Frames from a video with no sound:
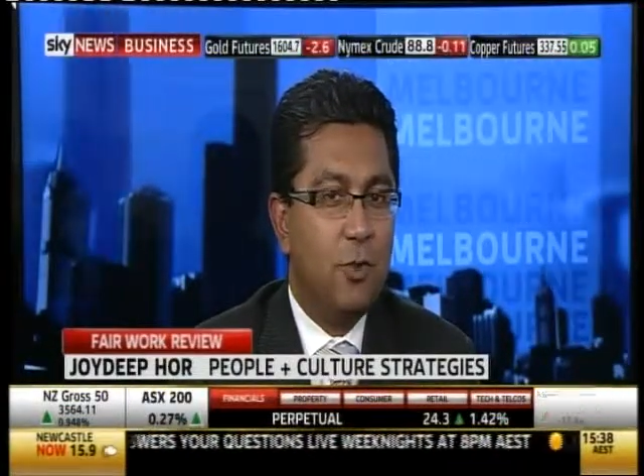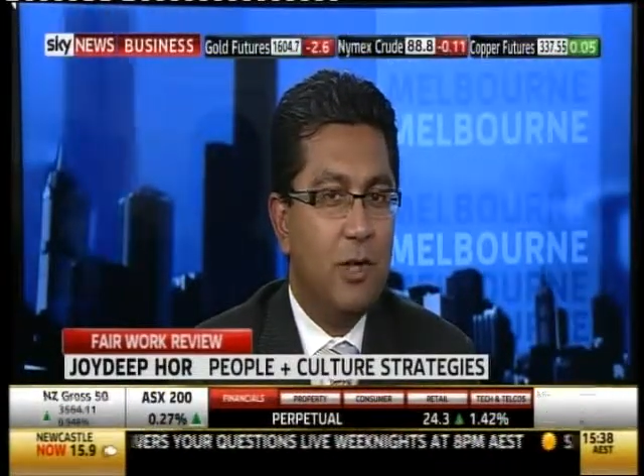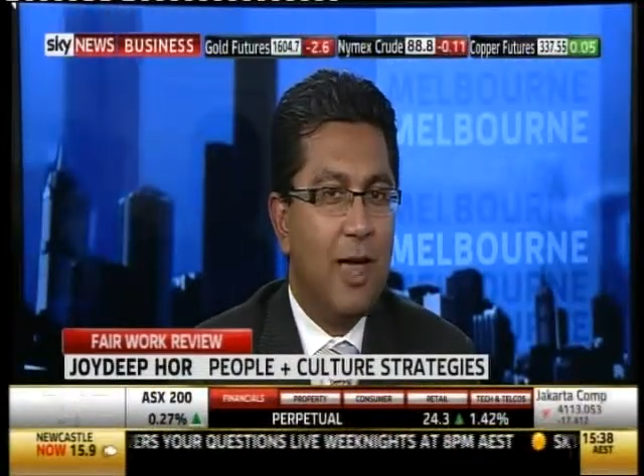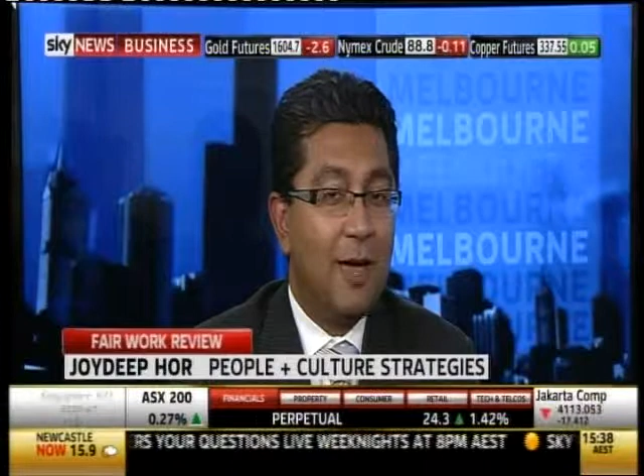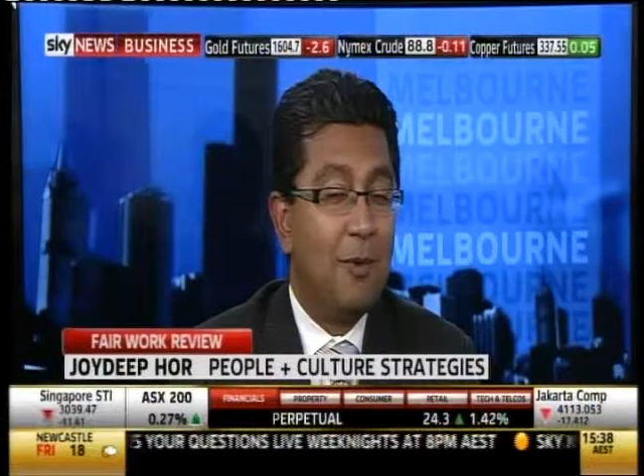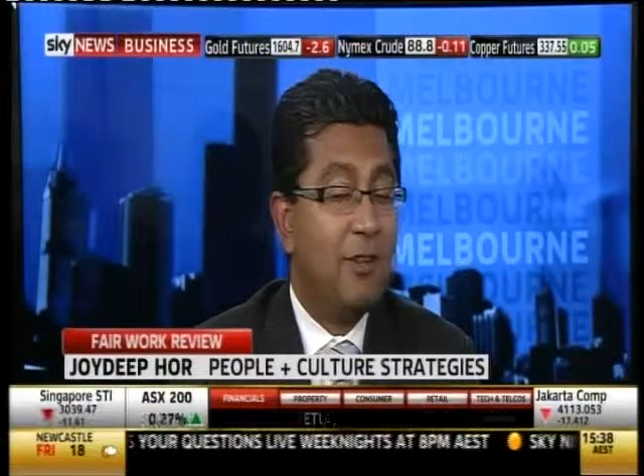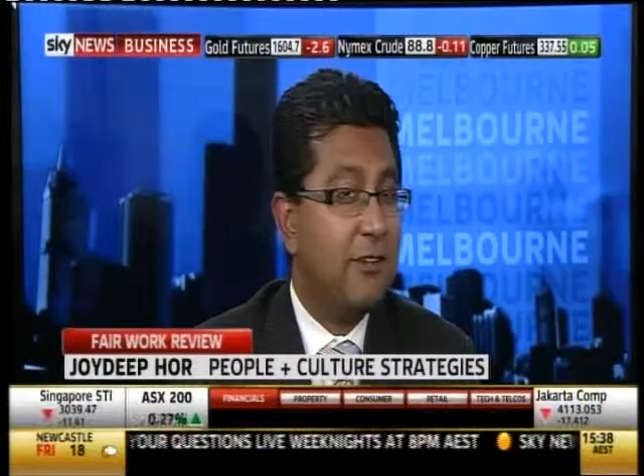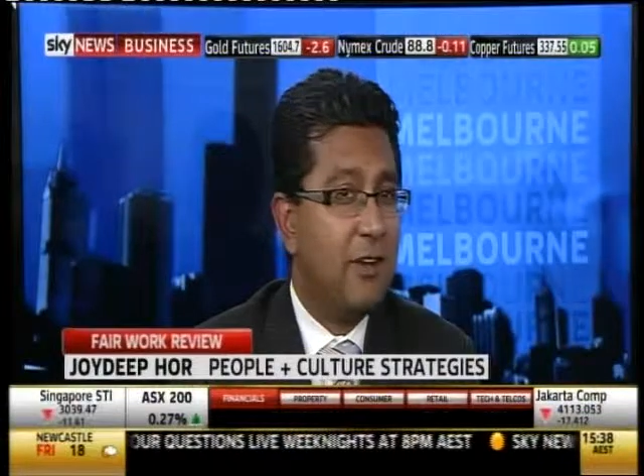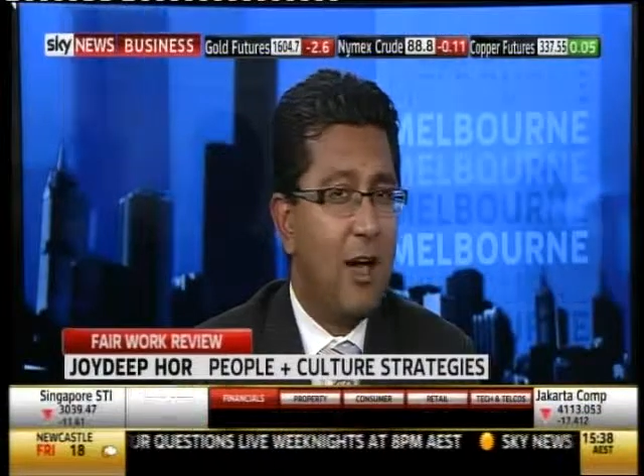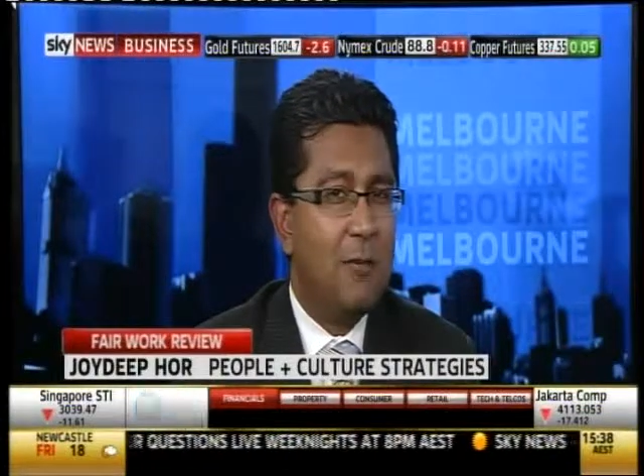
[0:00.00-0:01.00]
will happen and
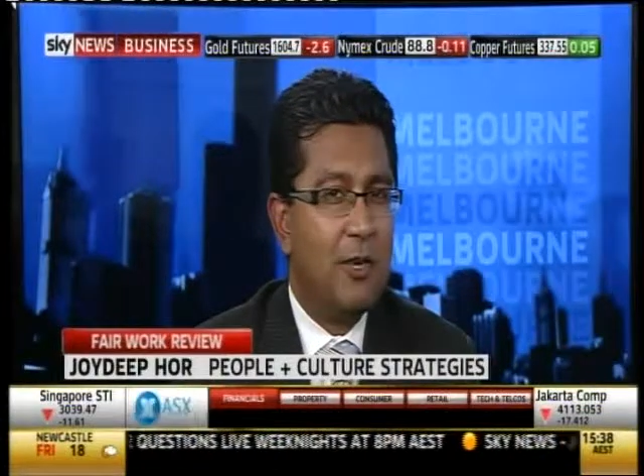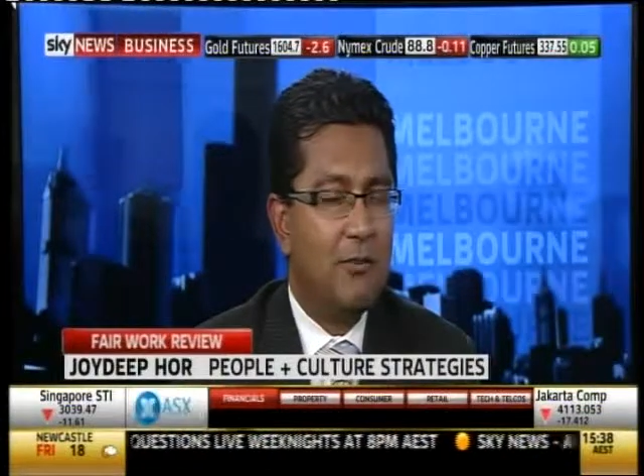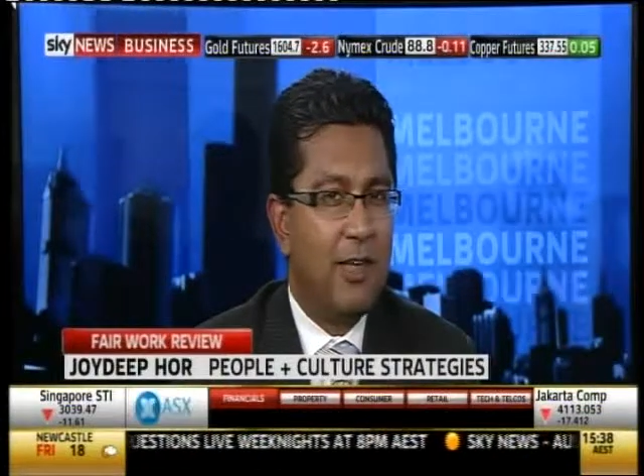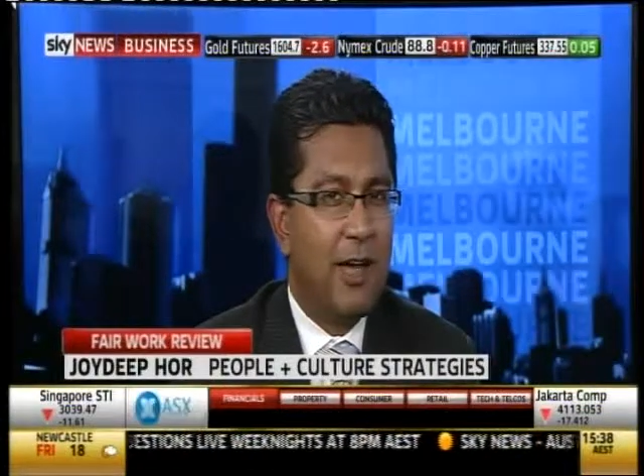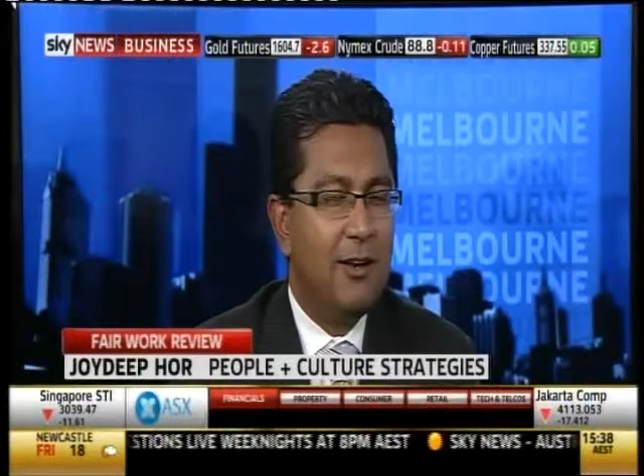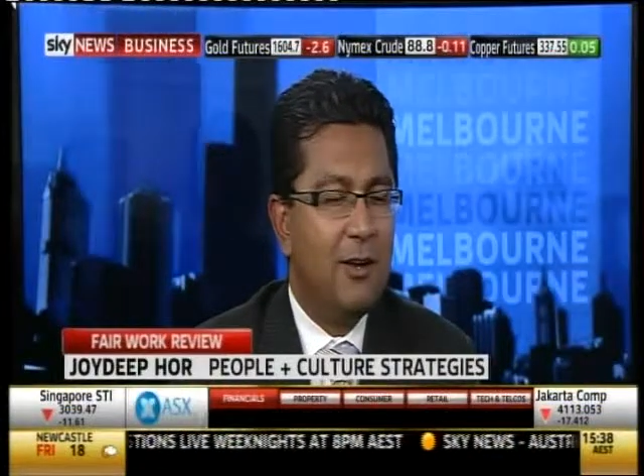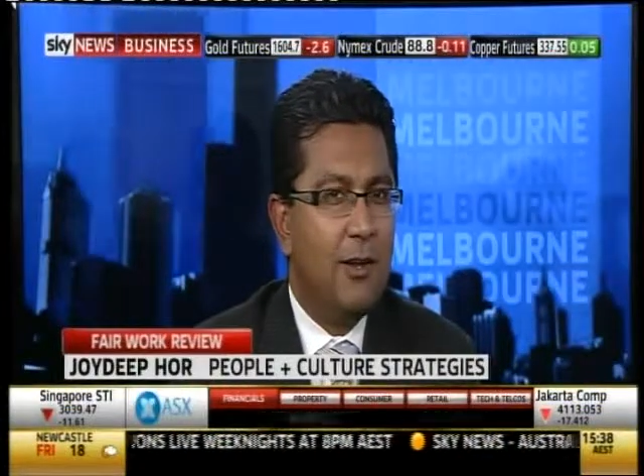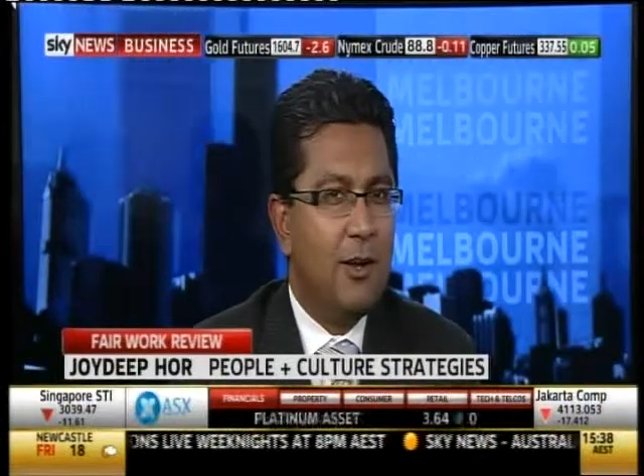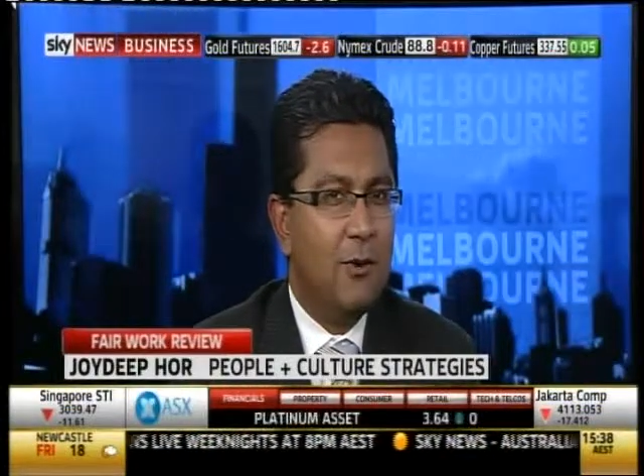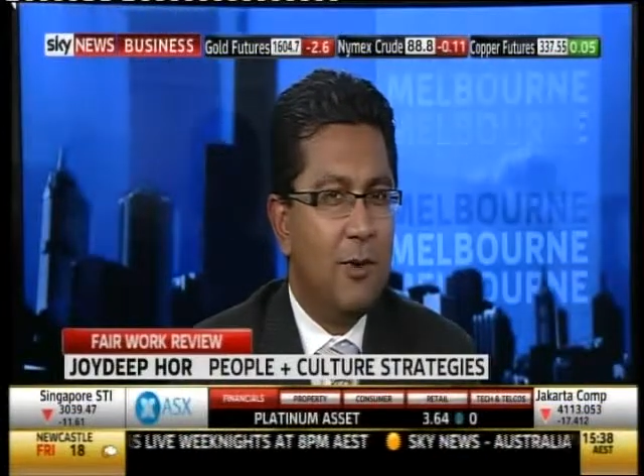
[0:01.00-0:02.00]
the timing of that,
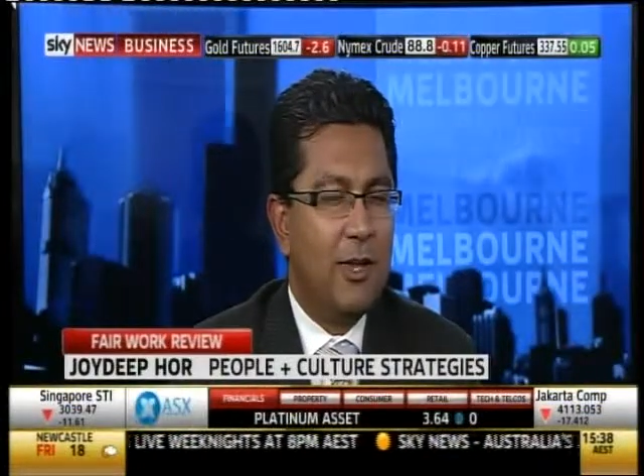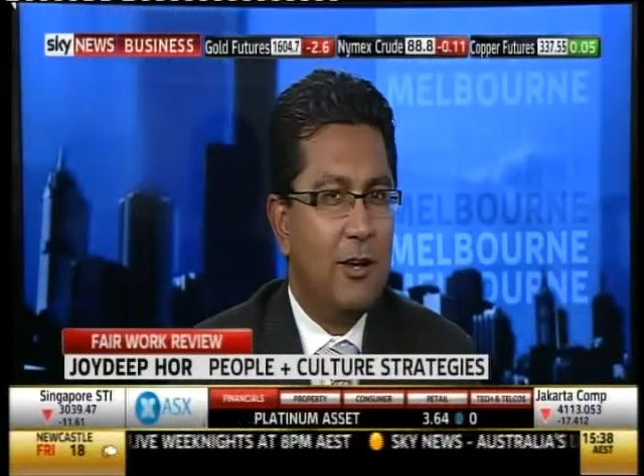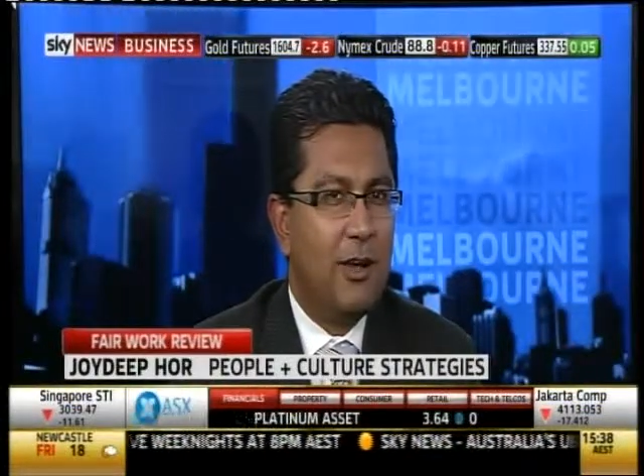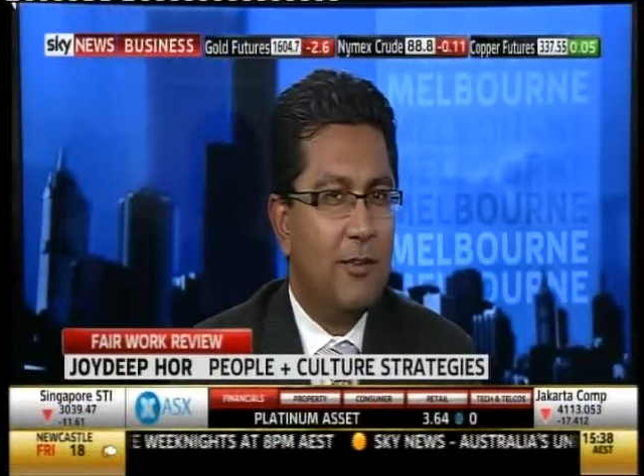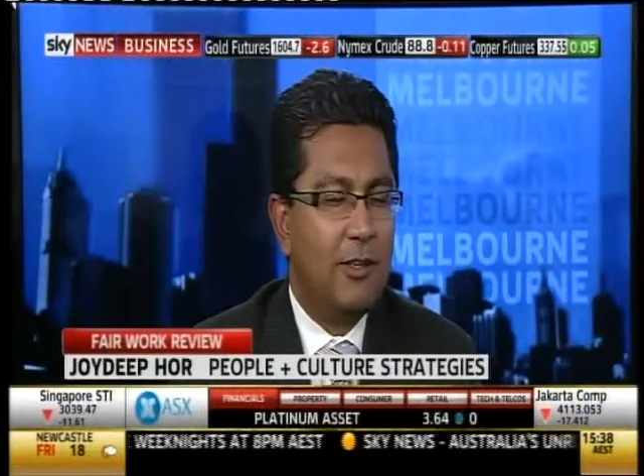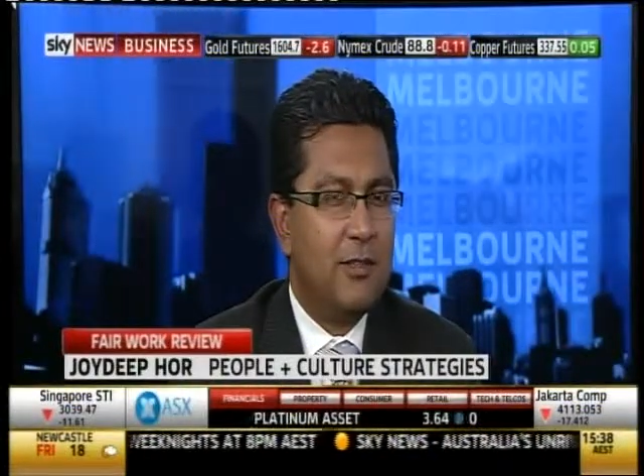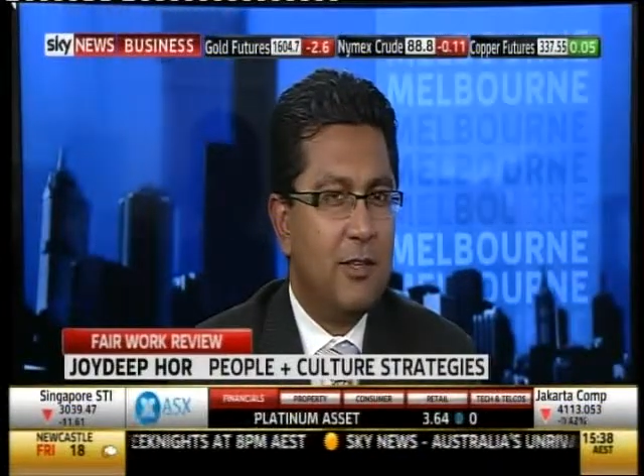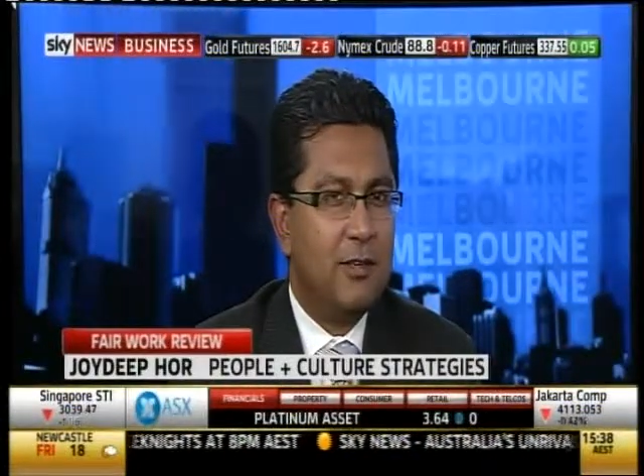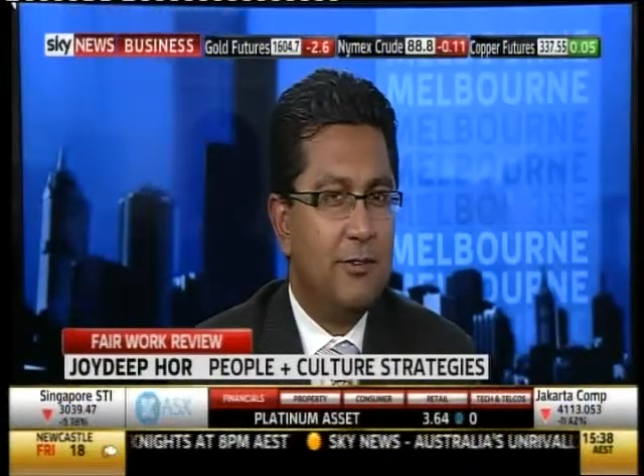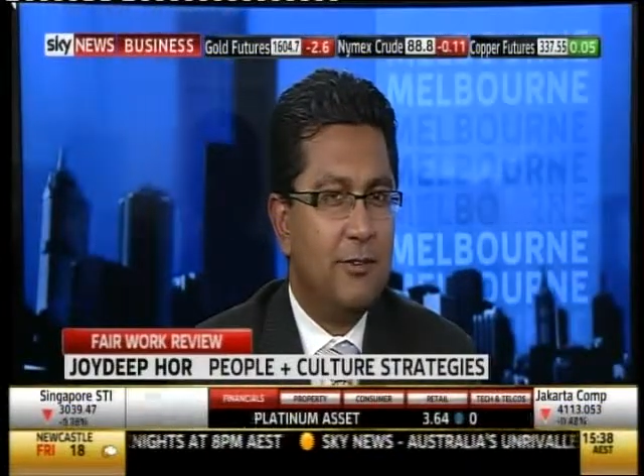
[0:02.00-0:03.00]
recognising
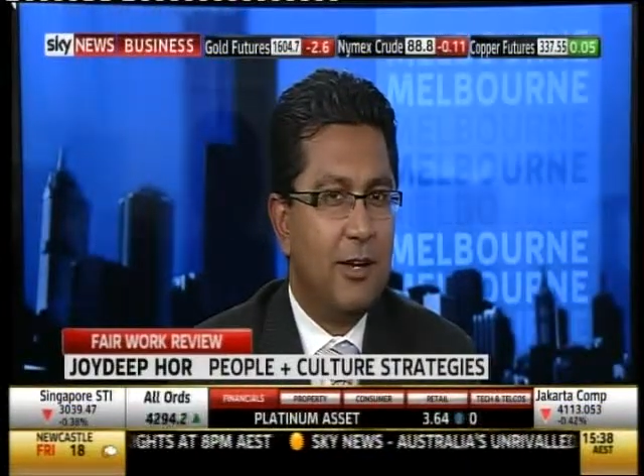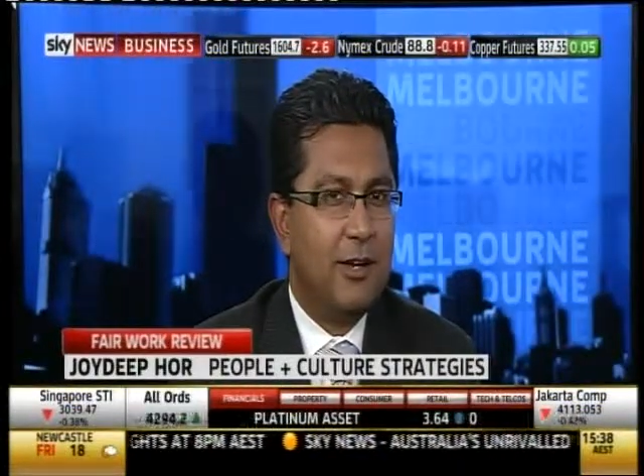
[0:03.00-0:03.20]
that